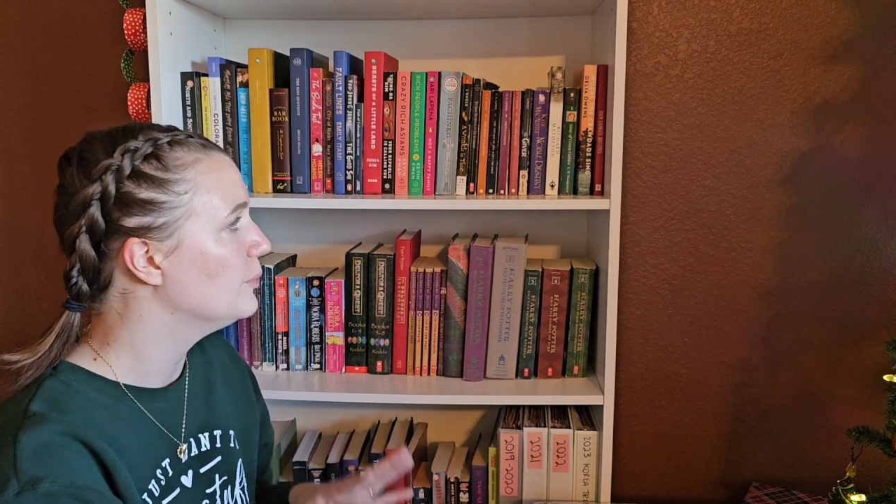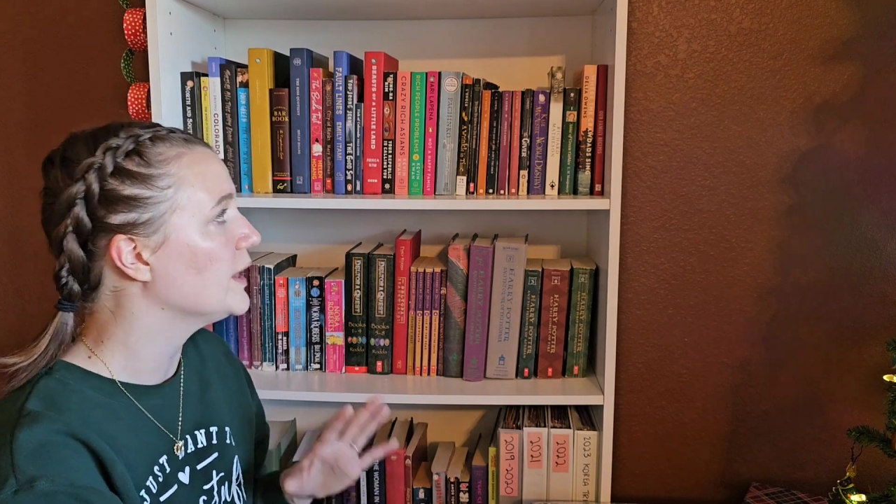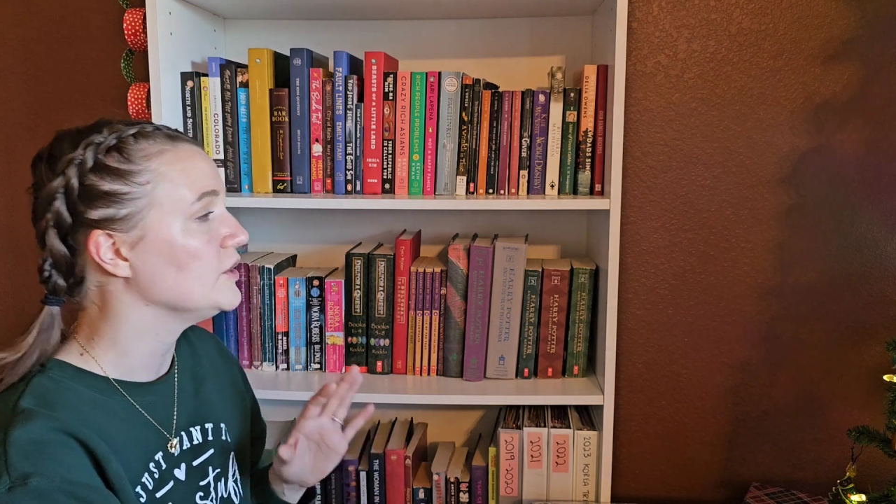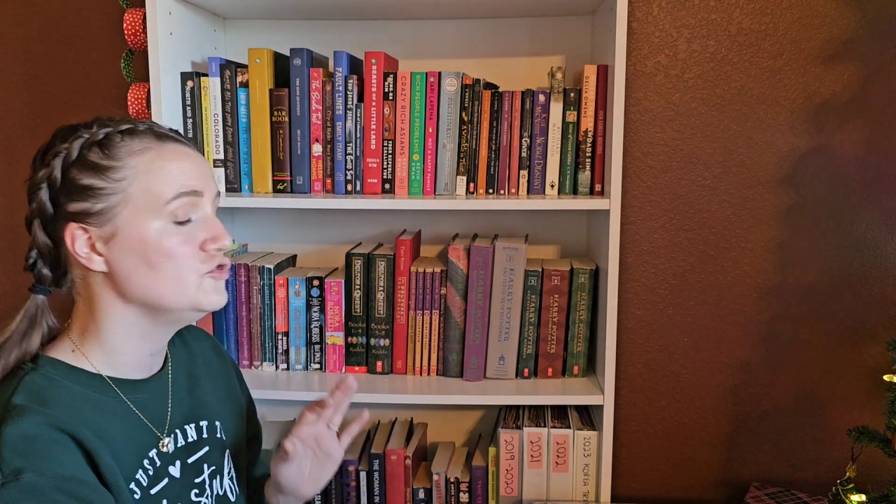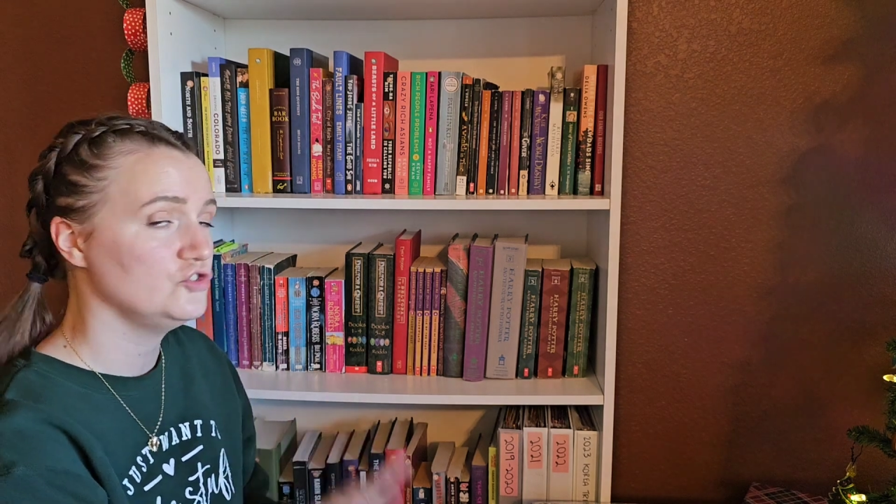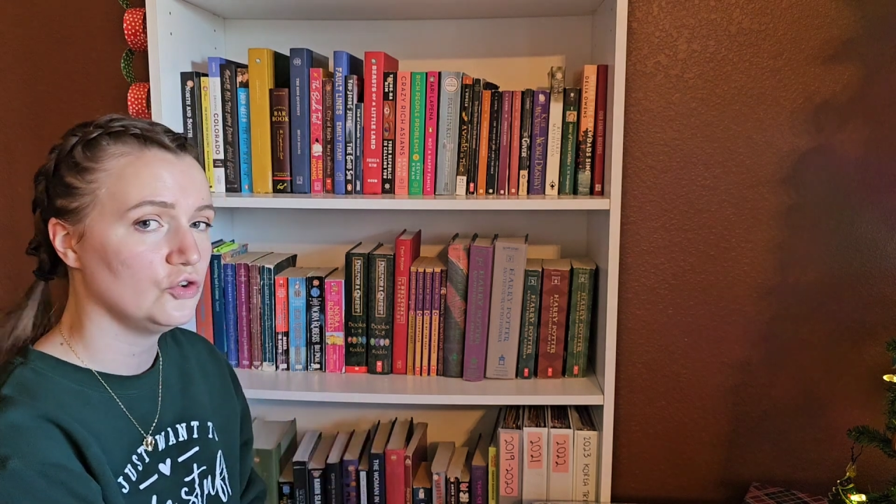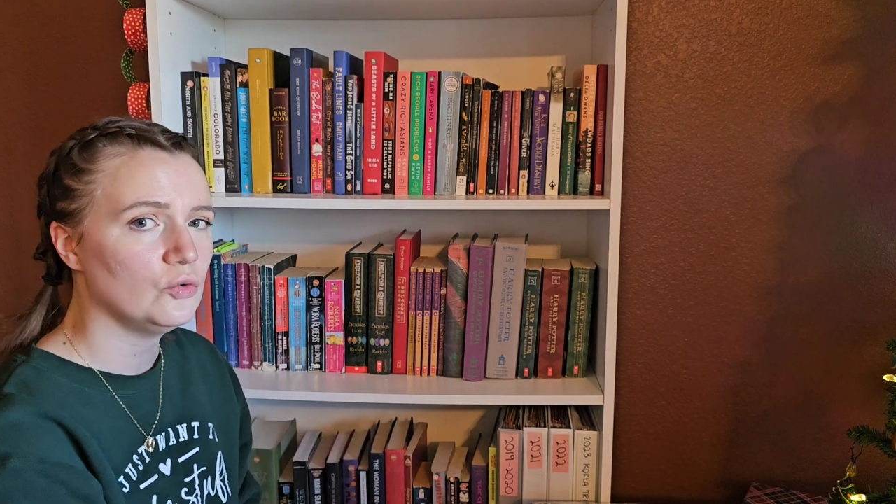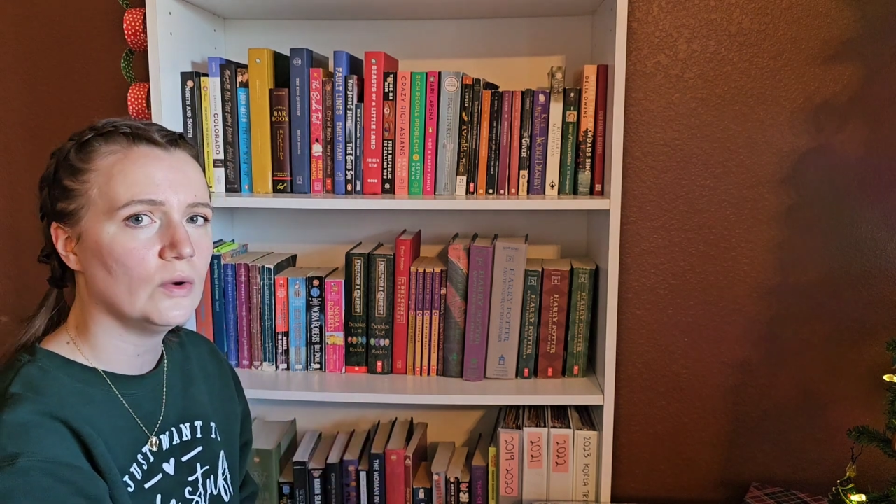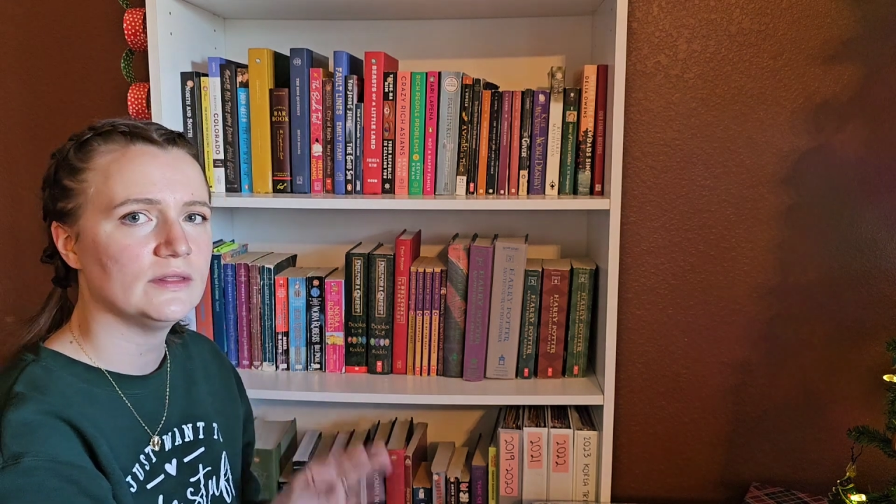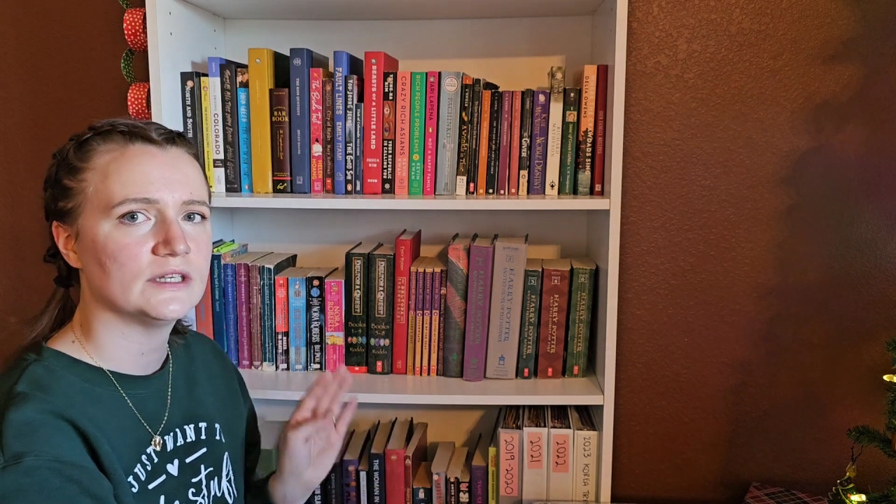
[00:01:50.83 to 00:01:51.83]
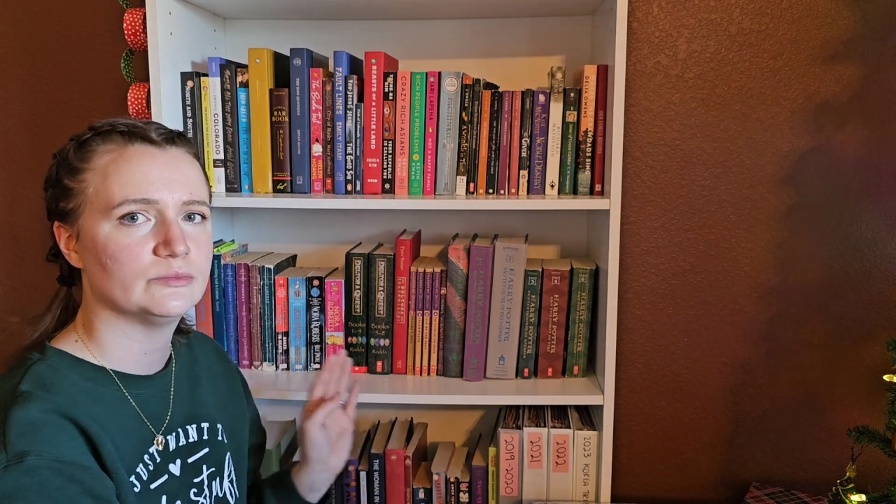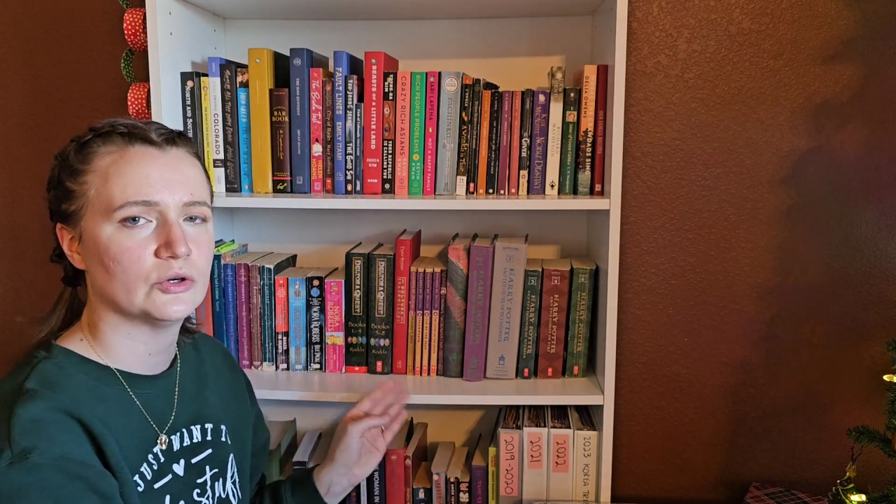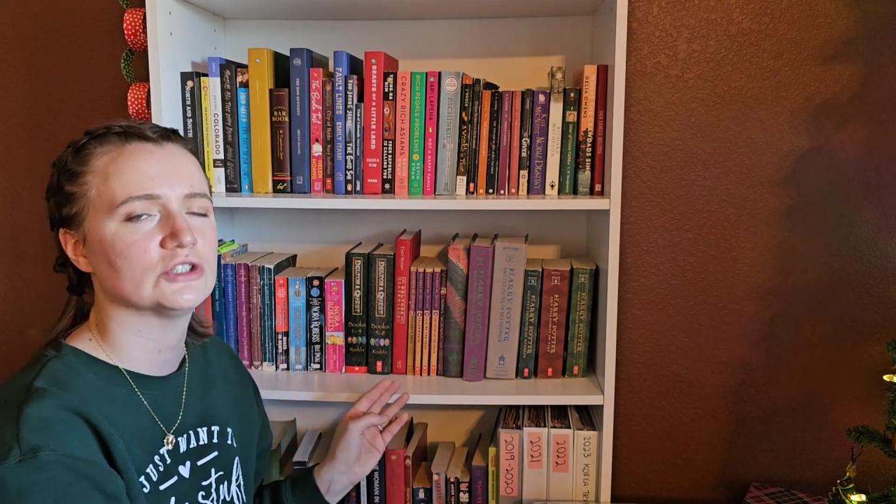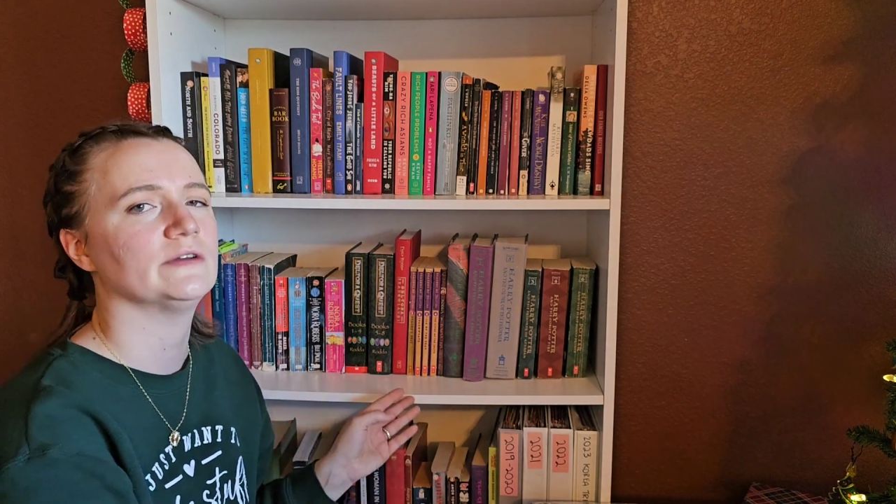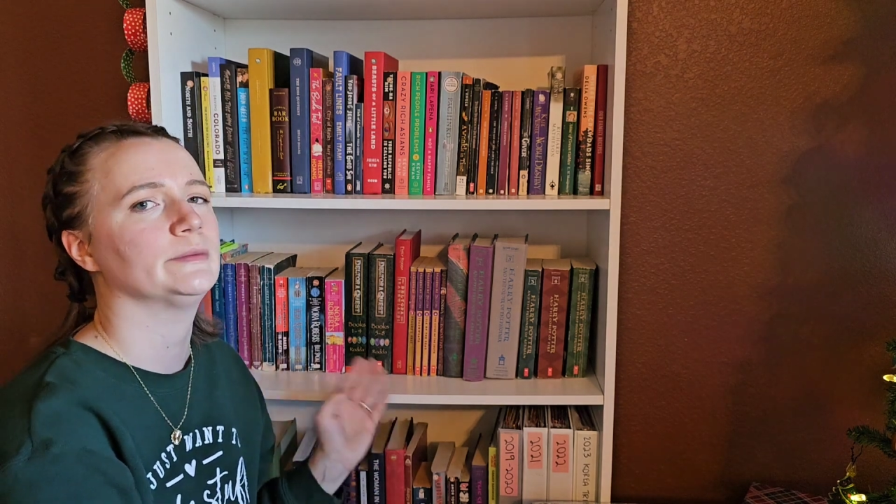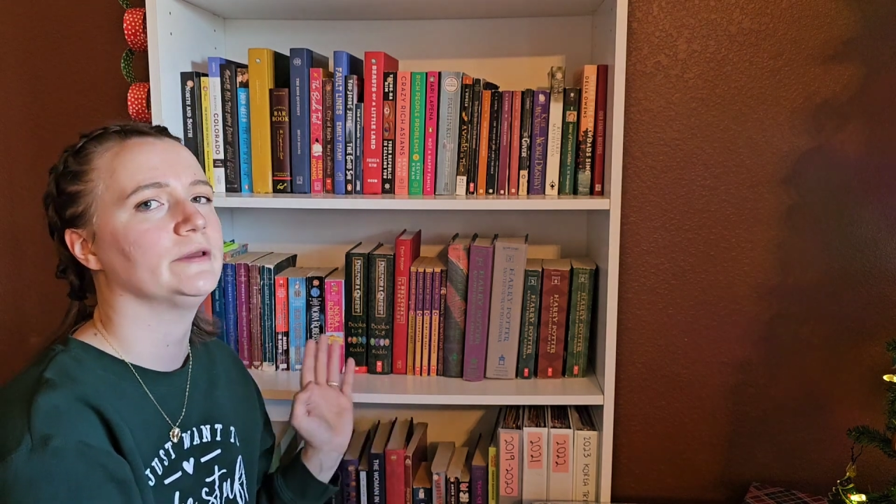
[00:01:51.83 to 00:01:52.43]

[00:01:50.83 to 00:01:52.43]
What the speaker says: but I do want this bookshelf to